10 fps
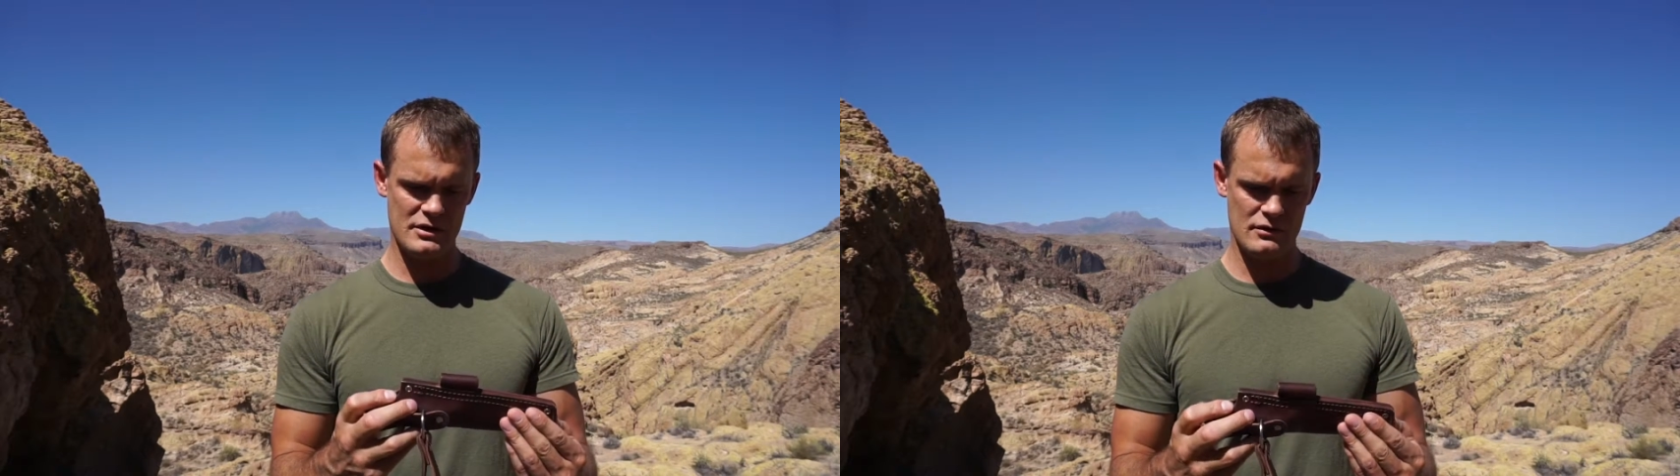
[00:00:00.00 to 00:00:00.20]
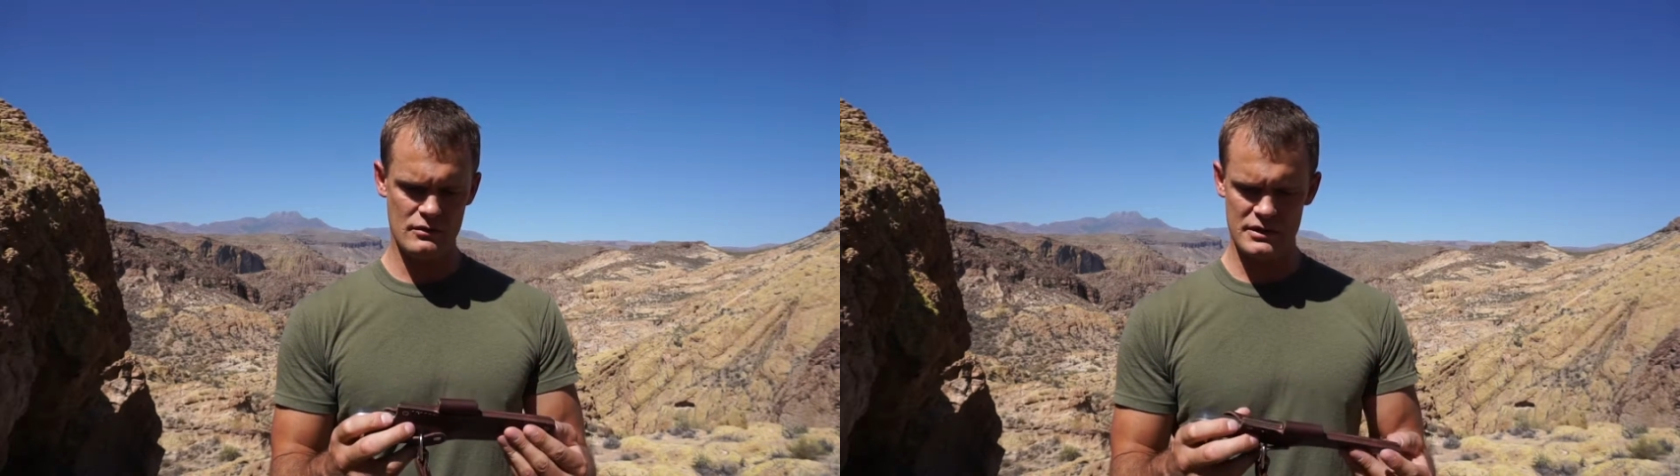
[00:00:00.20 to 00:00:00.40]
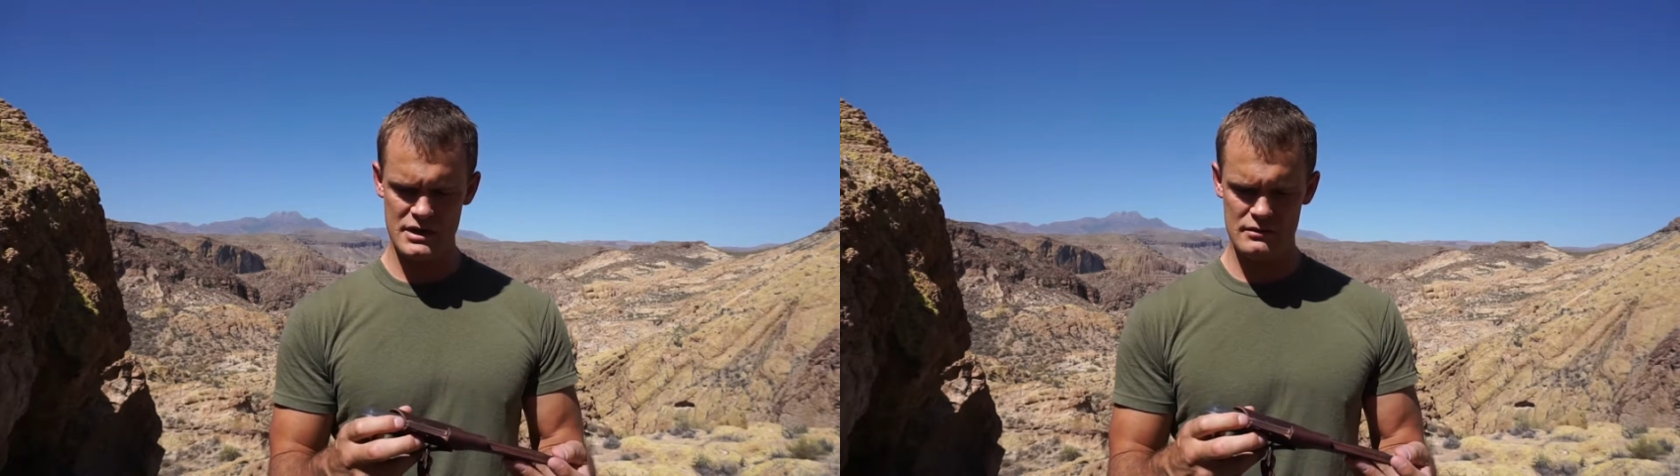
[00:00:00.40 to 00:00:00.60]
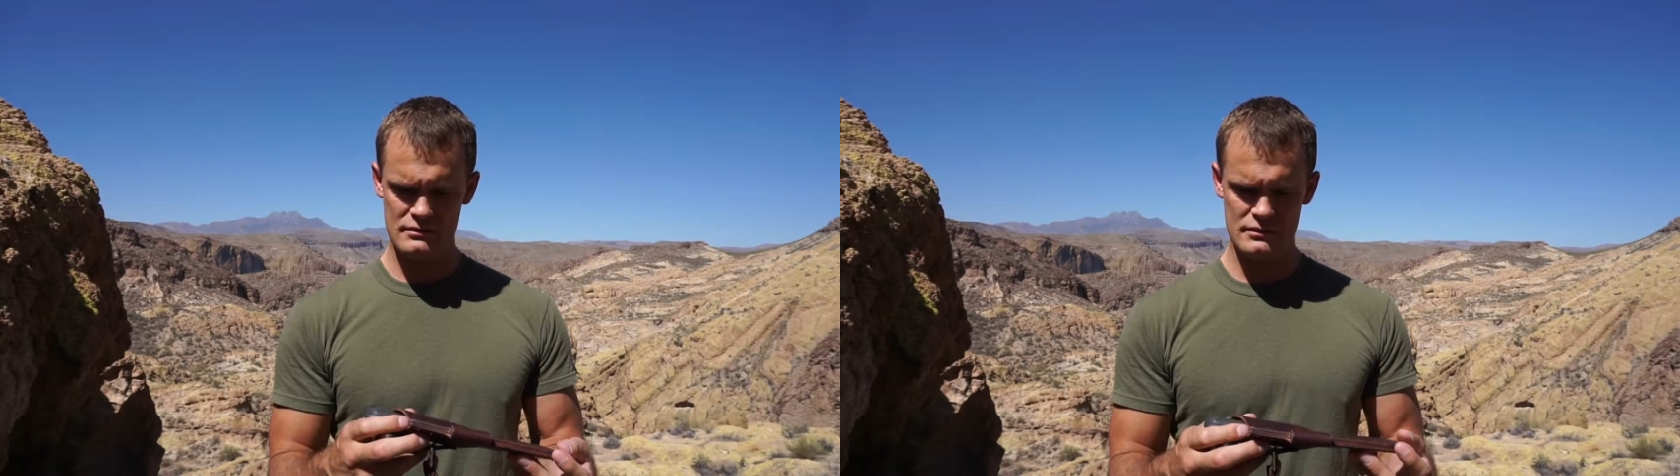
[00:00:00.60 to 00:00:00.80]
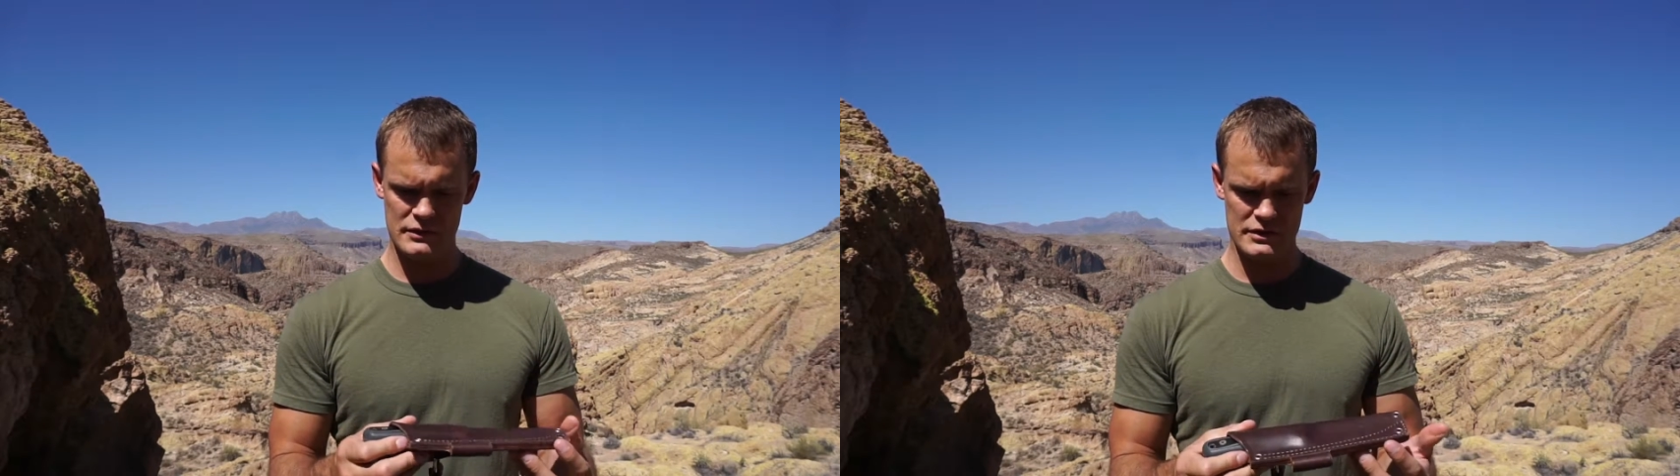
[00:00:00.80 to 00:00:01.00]
doing with it,
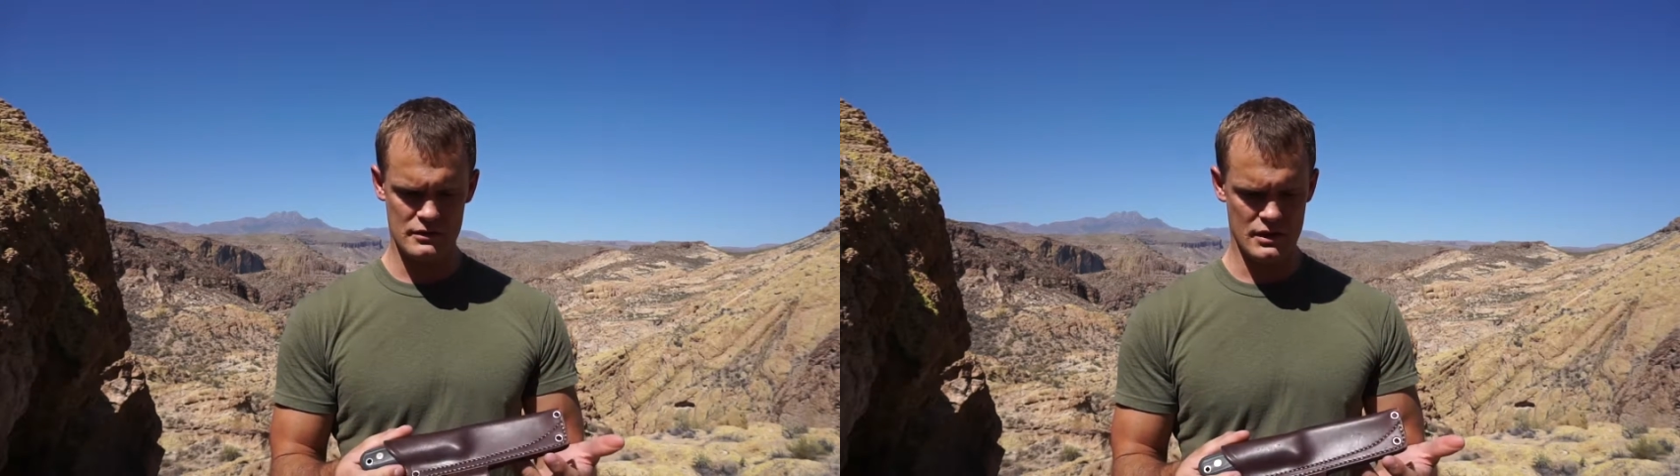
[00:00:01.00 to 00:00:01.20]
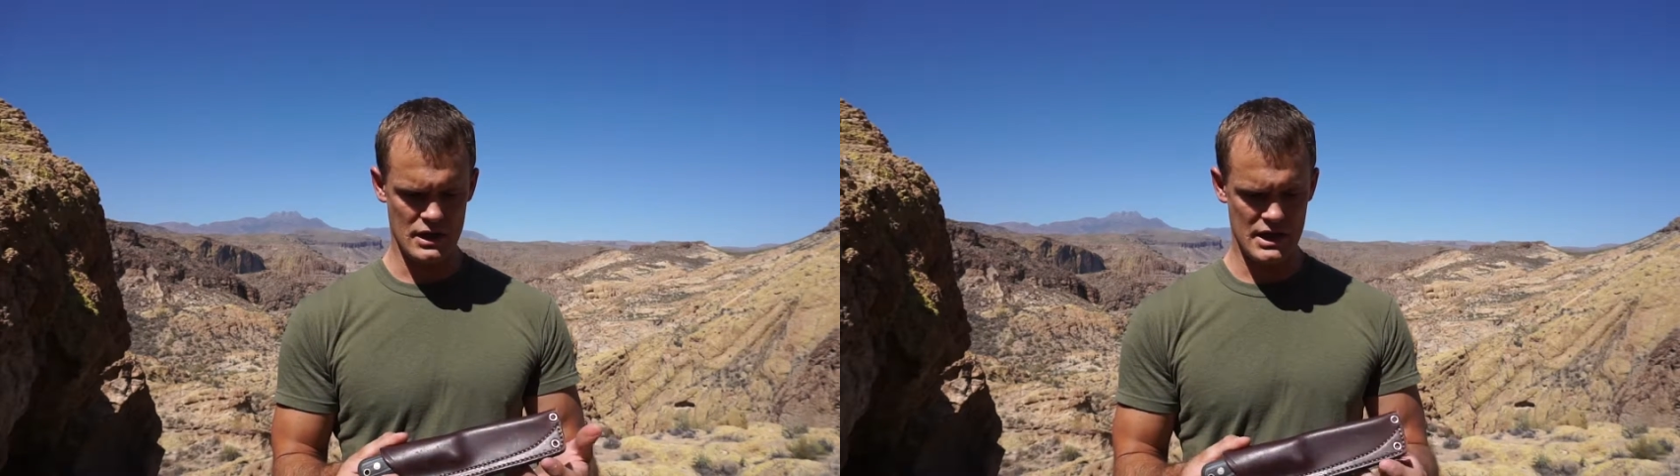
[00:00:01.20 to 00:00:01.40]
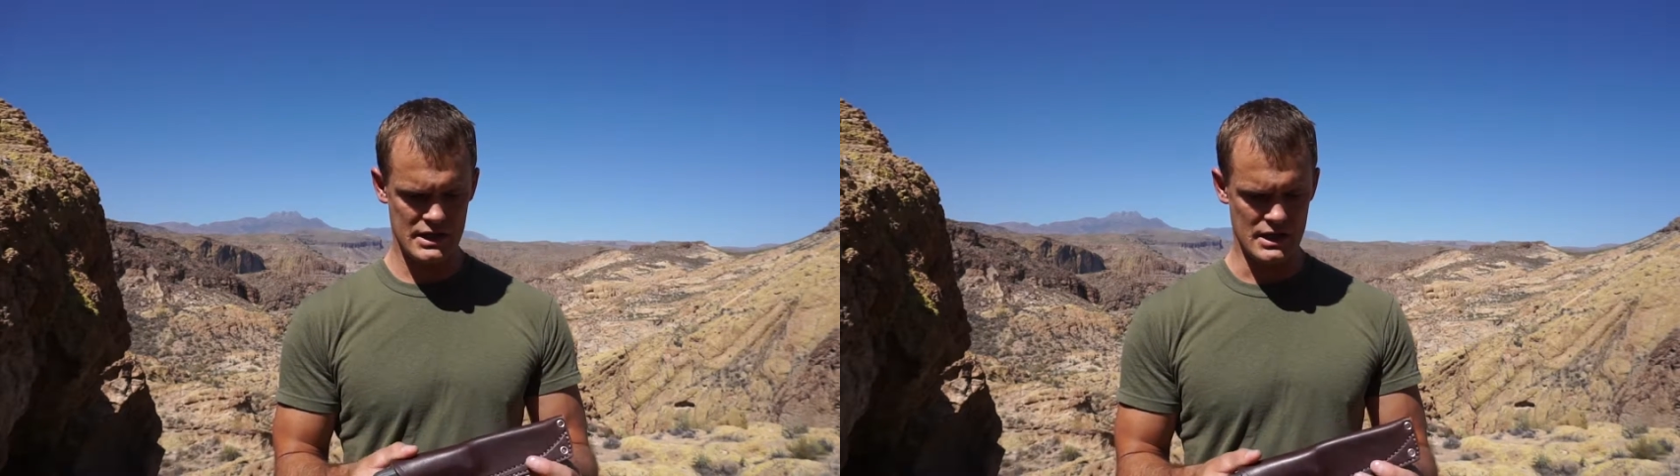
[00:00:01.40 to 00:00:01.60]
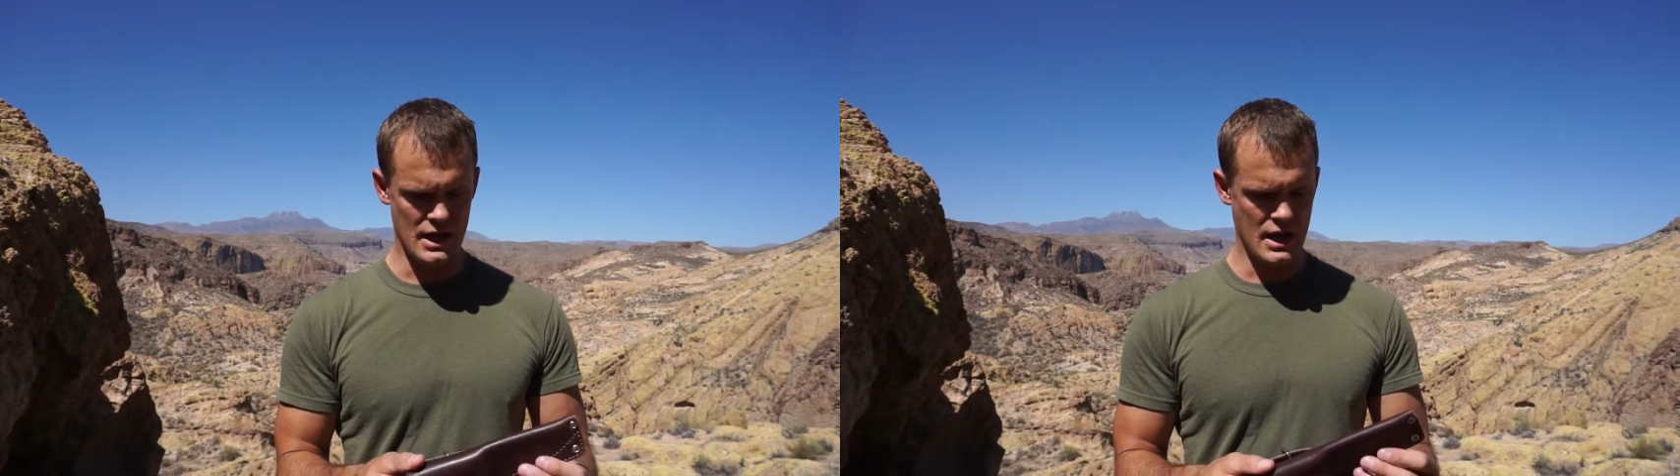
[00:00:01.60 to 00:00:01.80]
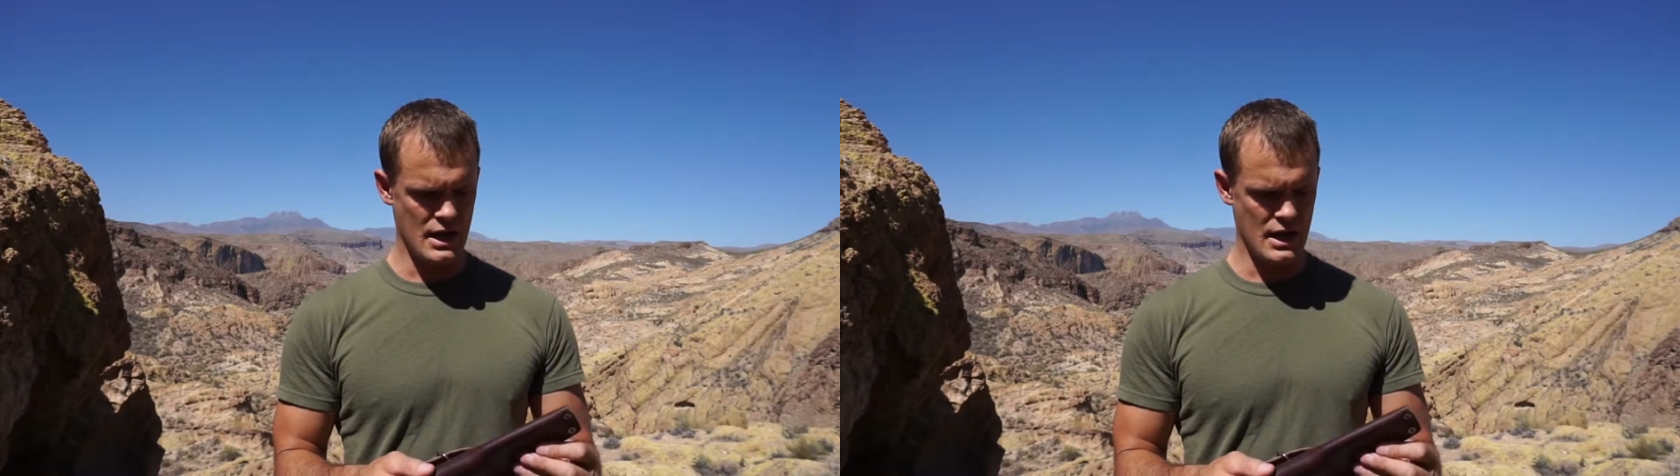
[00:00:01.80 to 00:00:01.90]
so I like it.